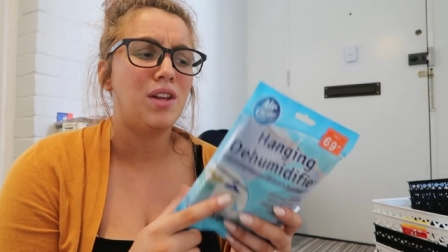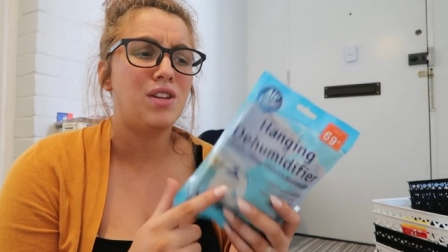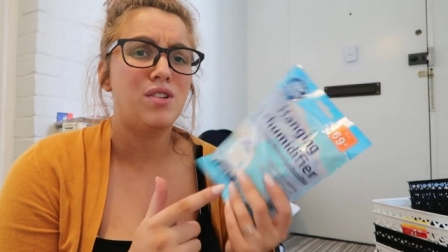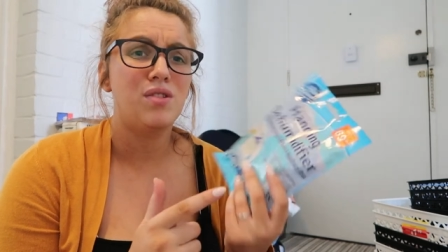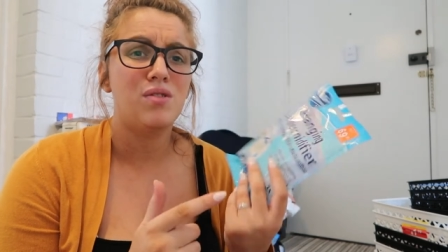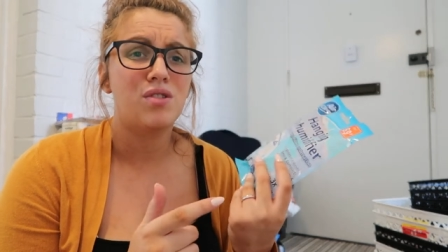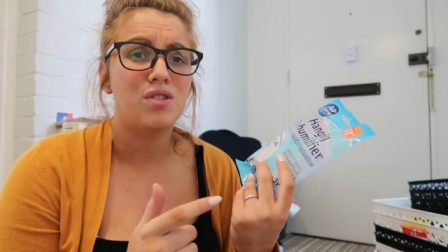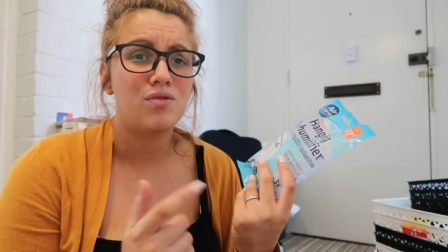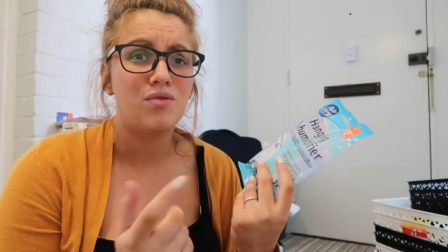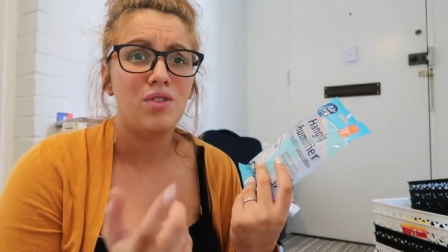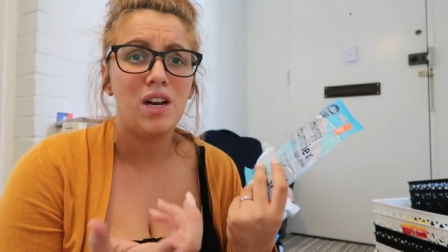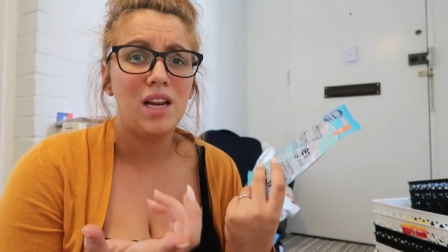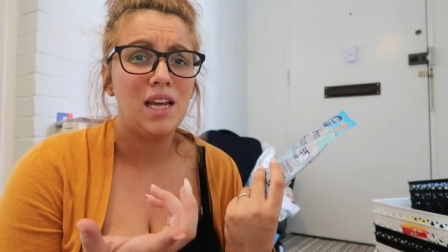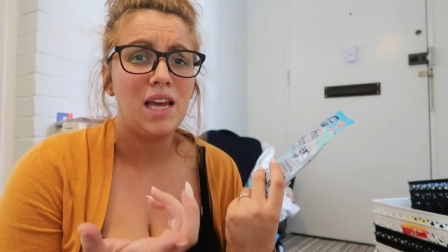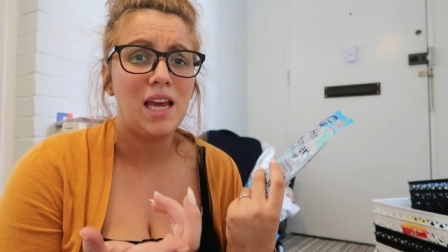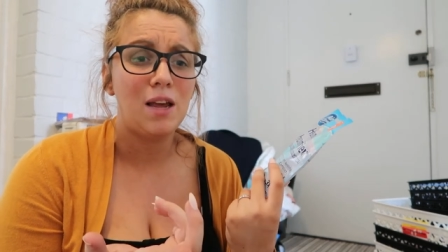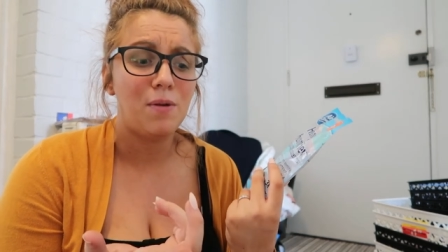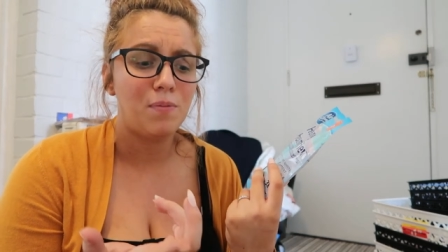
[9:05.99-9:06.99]
They do just
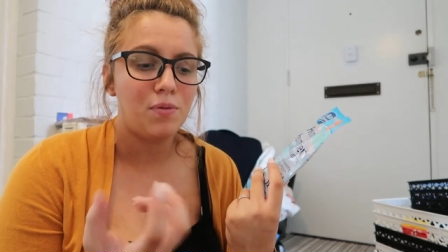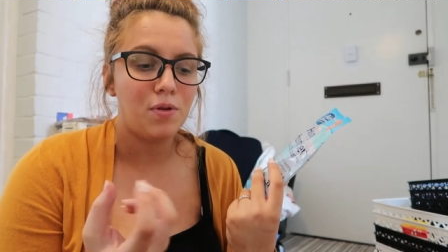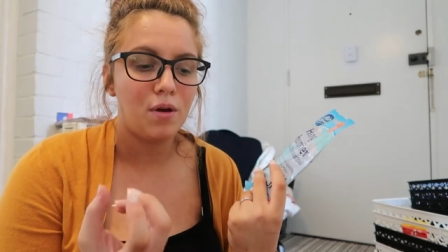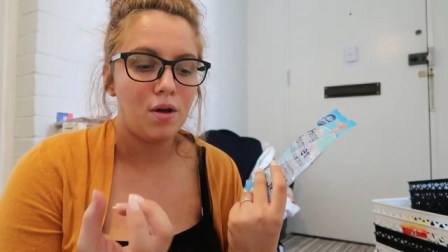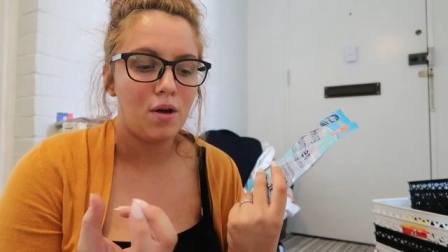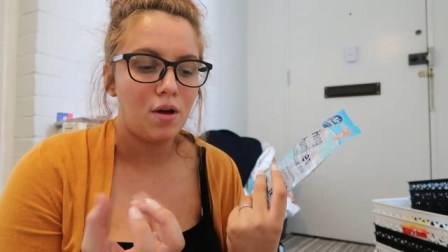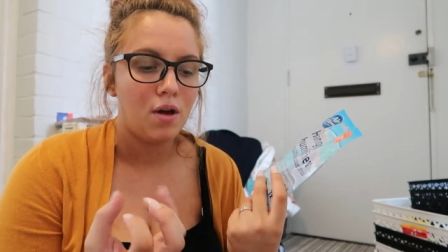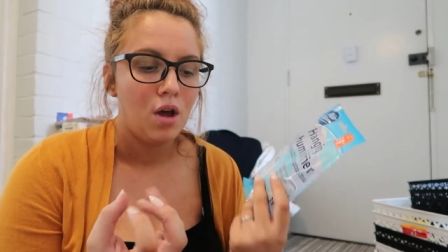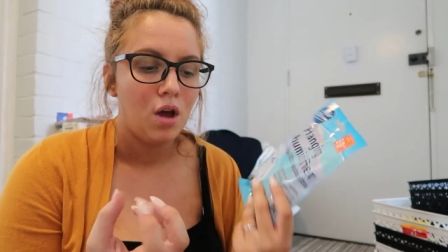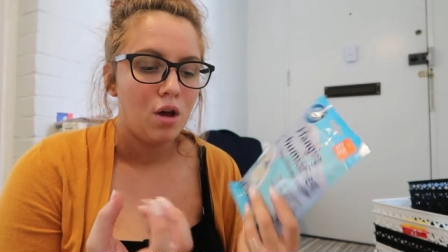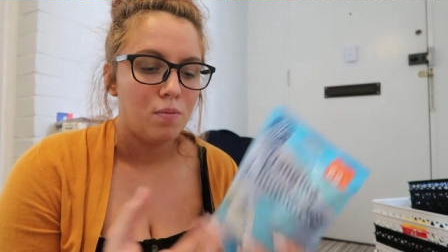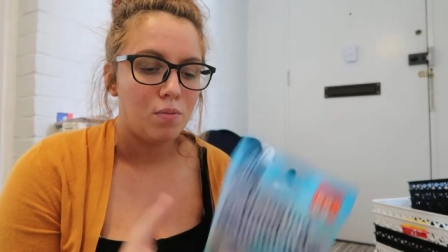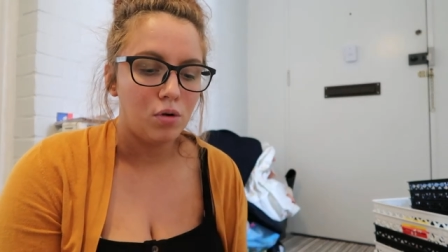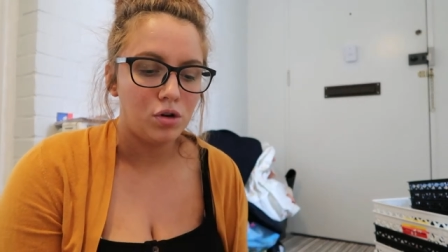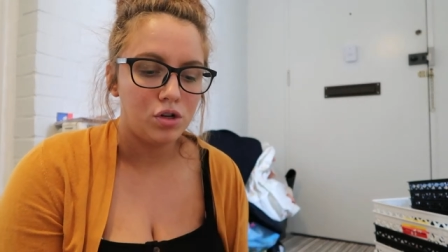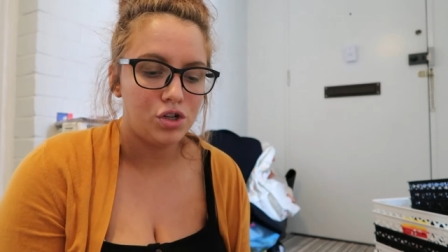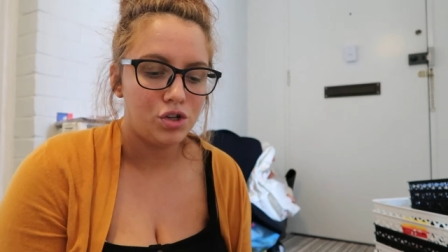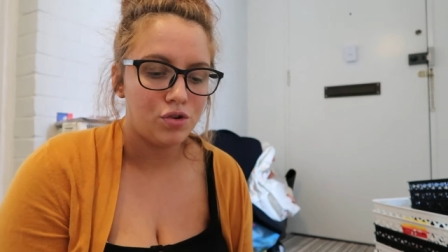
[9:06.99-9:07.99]
really keep the
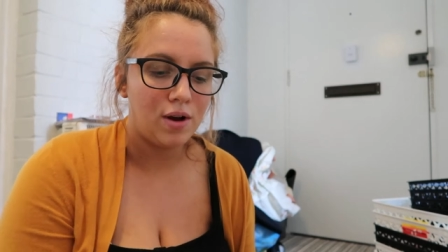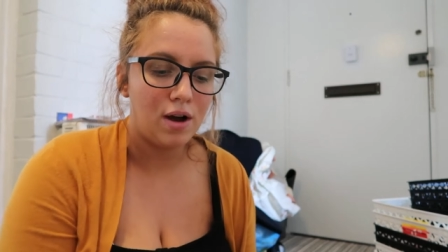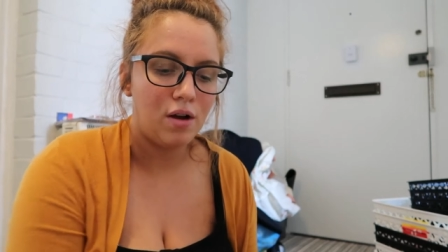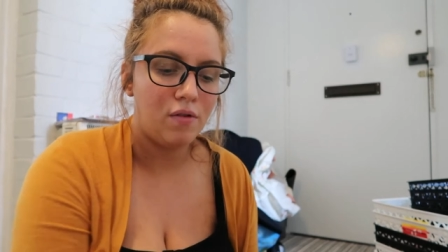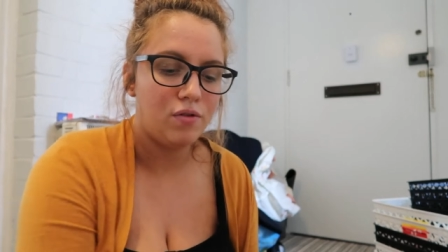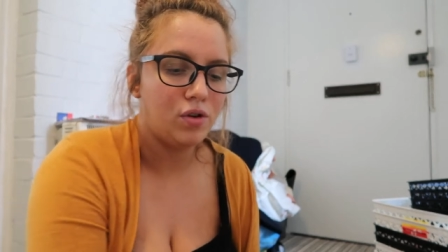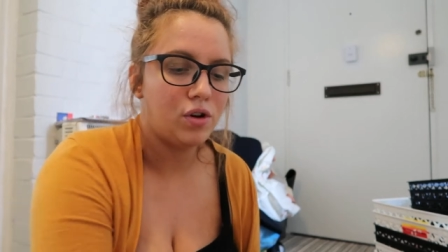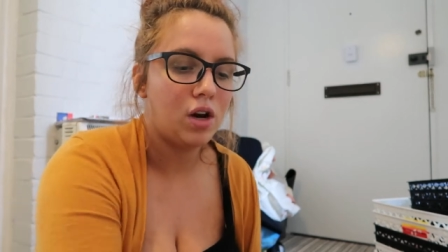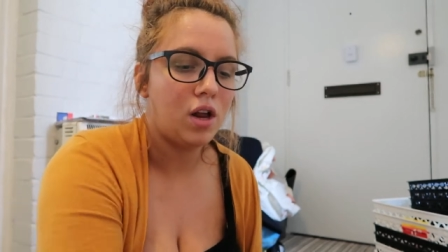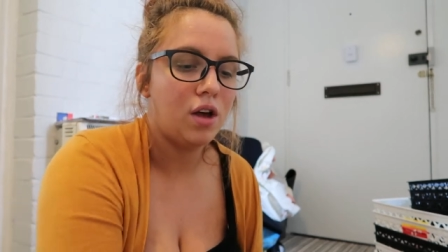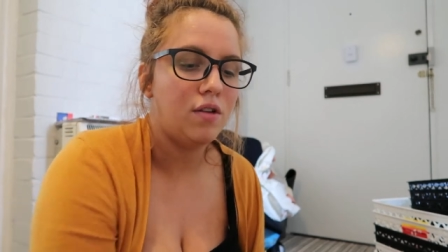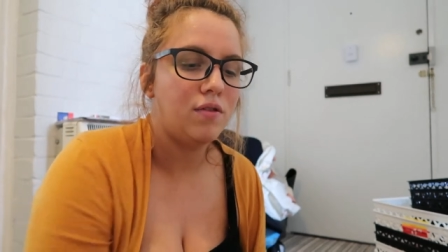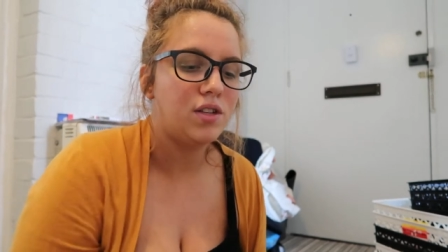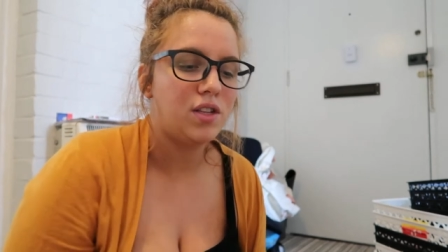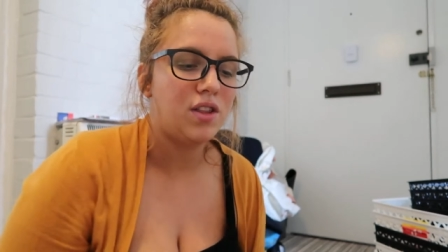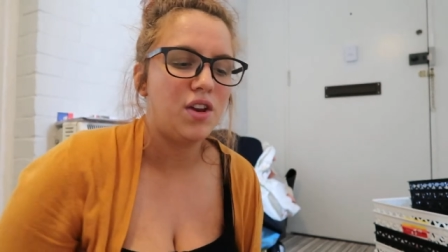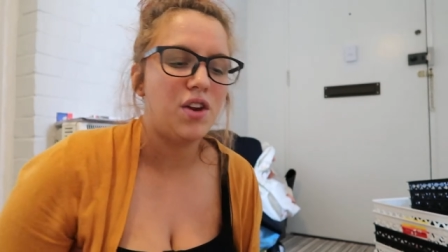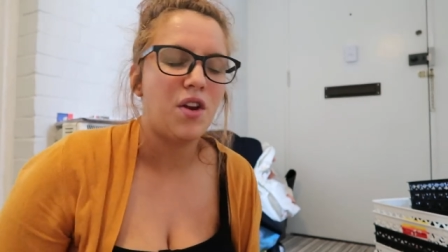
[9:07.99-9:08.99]
moisture out of your
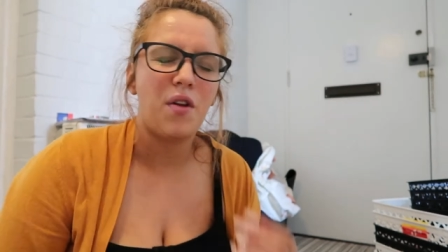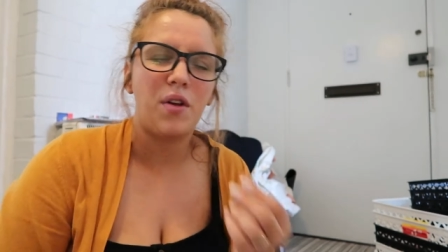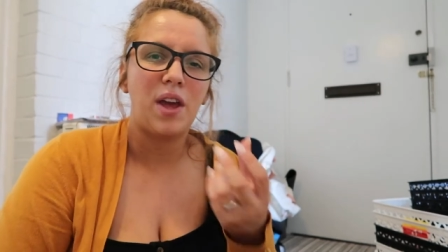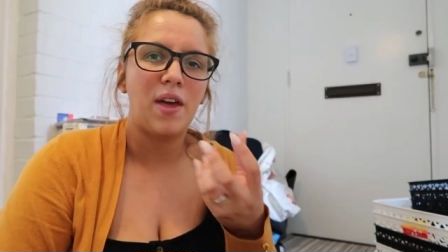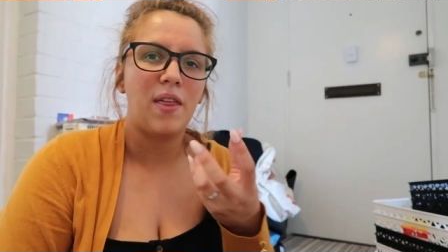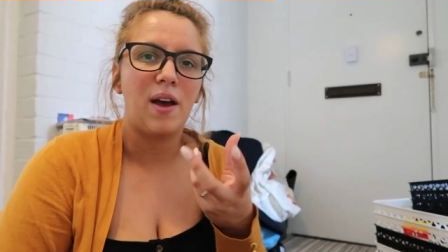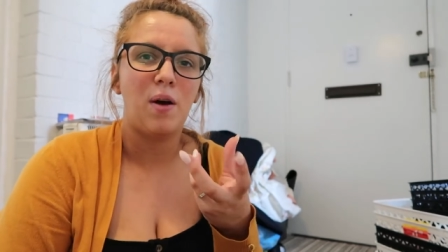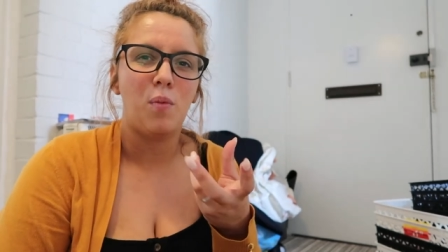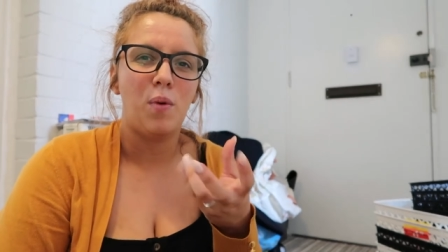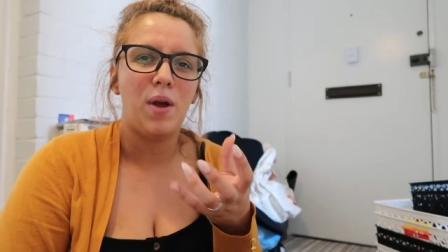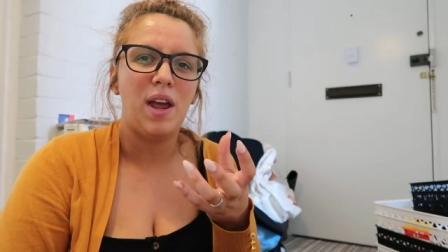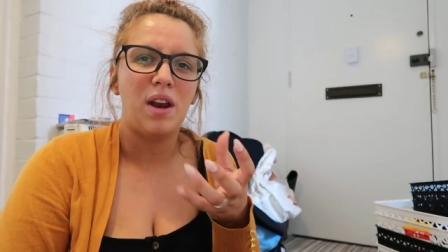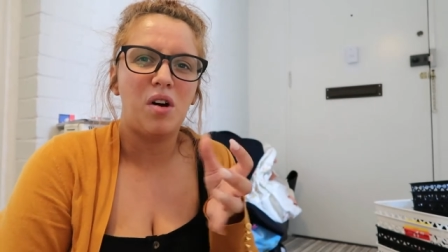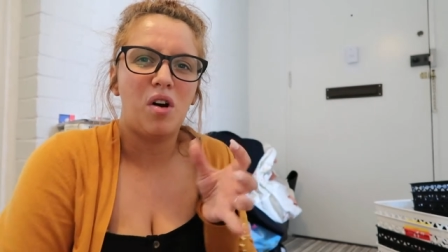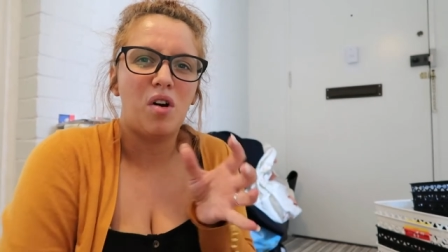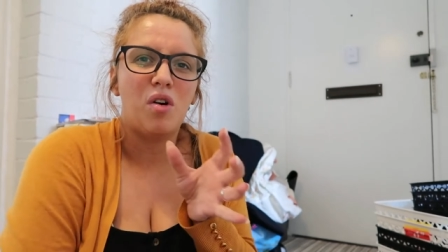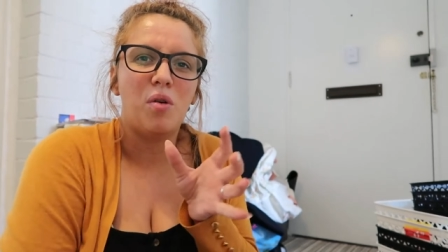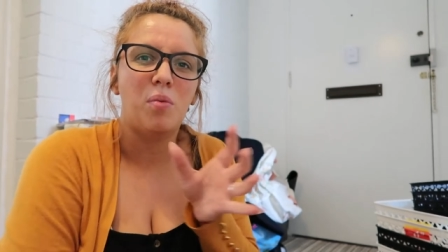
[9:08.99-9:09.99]
clothes so you don't get that weird,
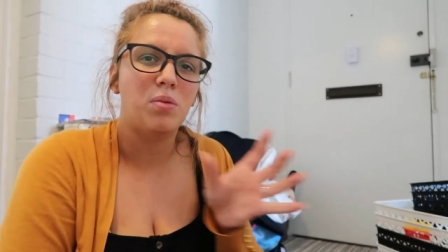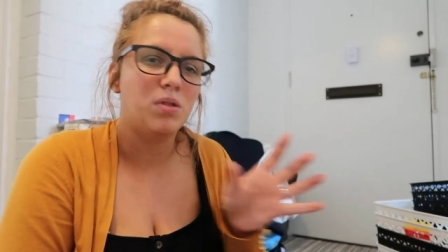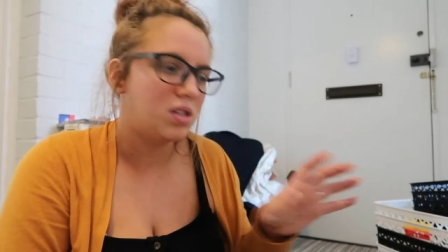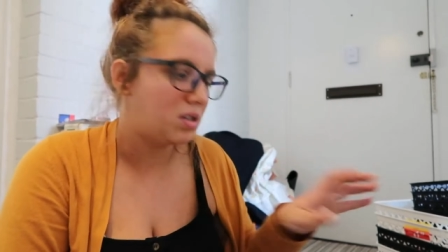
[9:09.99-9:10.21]
horrible